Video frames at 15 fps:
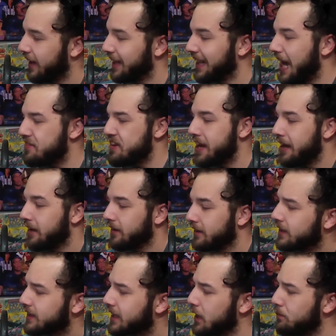I love it.
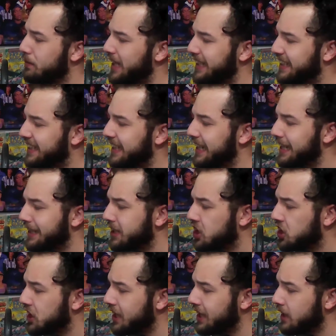It's gonna be
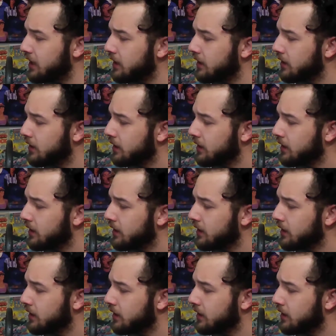CNG